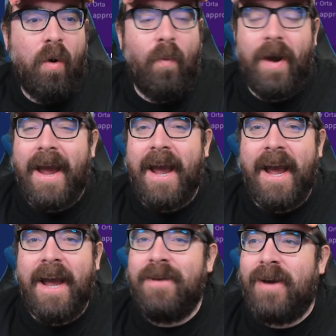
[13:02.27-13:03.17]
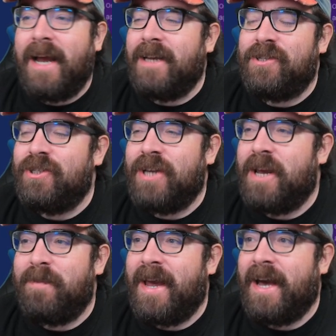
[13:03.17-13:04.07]
Weird
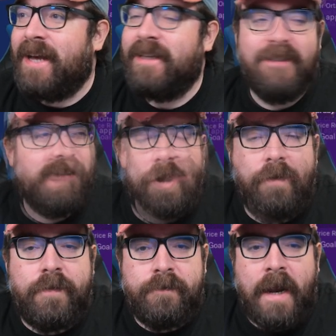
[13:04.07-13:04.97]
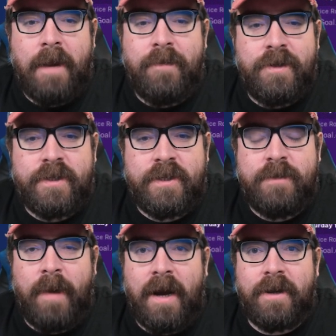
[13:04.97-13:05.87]
relationship here. Another development to
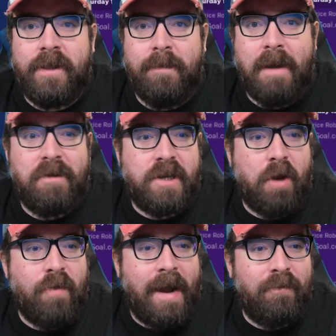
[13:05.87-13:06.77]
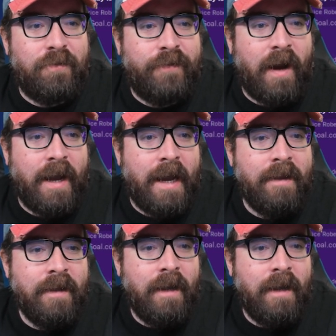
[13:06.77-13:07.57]
spark the merry-go-round fire.